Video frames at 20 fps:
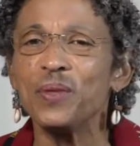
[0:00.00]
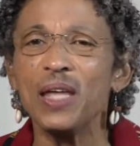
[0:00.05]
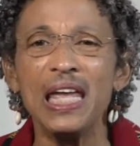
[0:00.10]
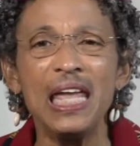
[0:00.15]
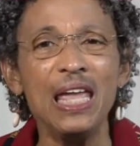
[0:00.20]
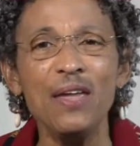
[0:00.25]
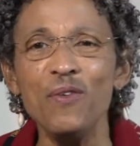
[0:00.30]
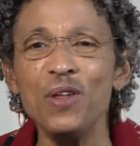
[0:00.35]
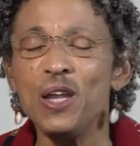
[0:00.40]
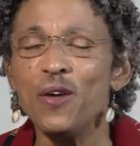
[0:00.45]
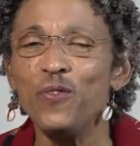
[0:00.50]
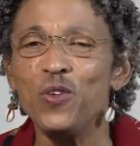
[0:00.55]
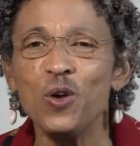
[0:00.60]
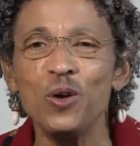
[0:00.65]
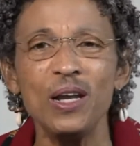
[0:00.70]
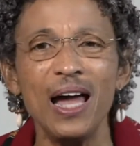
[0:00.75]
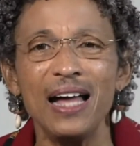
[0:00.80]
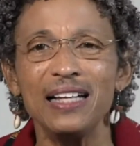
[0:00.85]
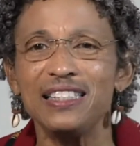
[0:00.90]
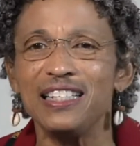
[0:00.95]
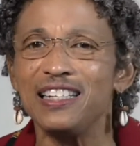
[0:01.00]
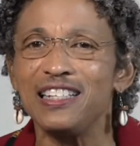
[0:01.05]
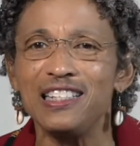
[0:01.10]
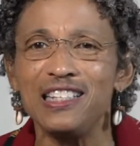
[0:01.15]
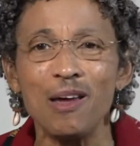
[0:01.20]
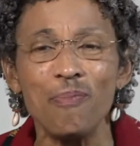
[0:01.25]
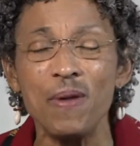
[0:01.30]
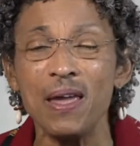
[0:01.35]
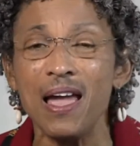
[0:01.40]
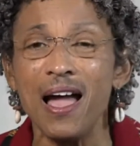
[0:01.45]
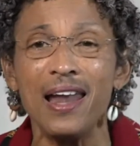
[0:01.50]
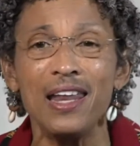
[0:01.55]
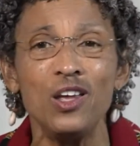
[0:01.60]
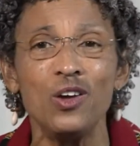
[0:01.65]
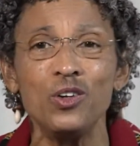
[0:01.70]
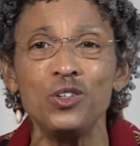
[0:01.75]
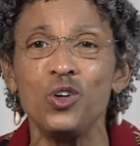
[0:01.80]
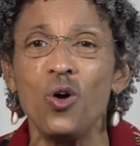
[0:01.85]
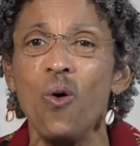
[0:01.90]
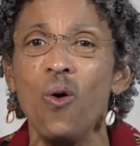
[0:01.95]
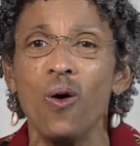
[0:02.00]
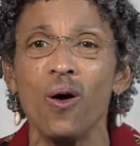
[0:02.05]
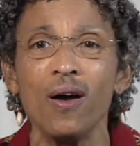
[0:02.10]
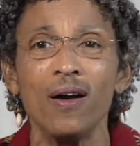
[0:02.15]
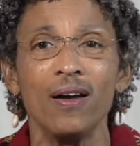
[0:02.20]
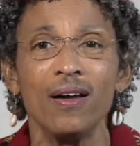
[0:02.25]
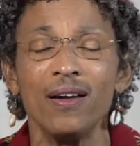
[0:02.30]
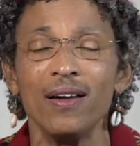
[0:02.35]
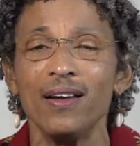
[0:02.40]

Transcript: even if you're not stepping out of your door,